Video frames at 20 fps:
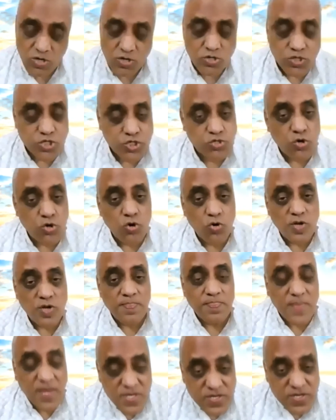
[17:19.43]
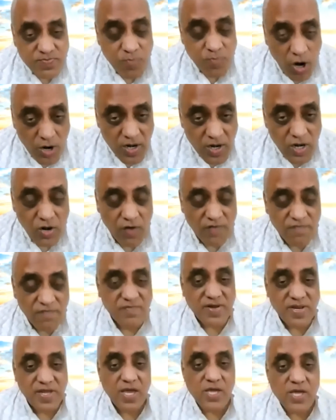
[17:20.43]
So in this model of
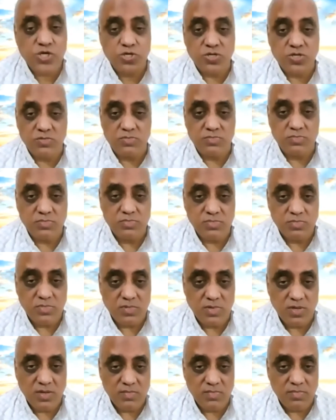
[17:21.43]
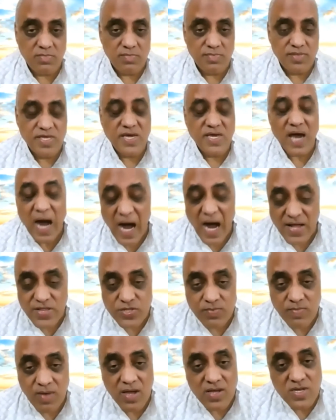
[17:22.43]
creation, the
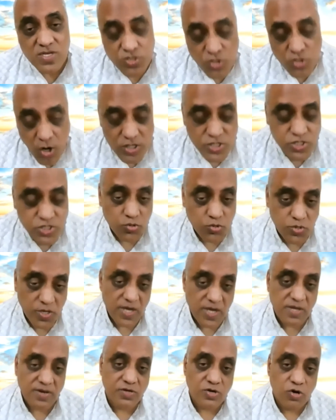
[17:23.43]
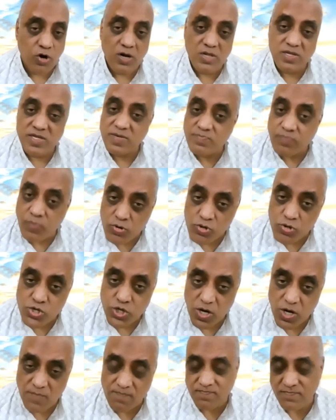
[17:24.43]
Atma is also there, called the
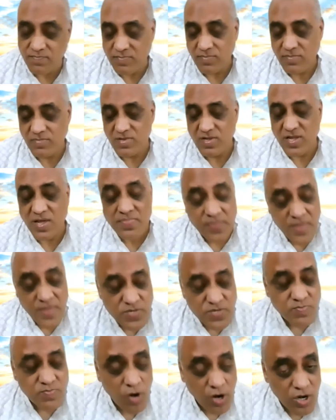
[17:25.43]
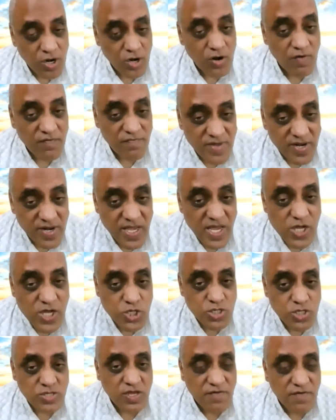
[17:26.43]
Purusha. In this model of
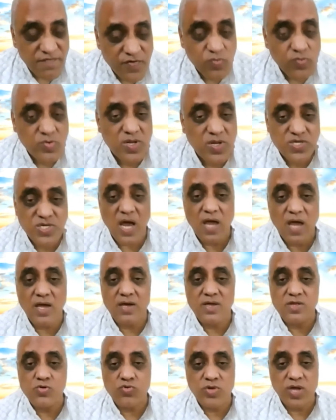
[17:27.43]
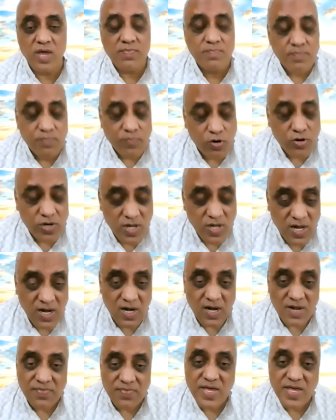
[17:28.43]
creation, if you desire, you can put
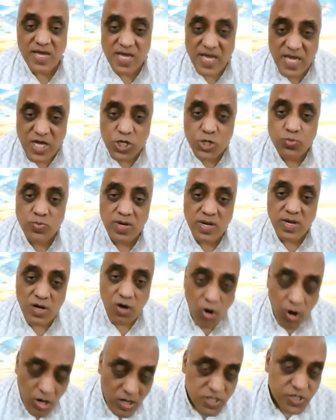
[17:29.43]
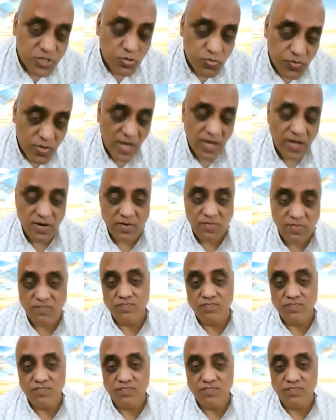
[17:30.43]
the Ishvara also there.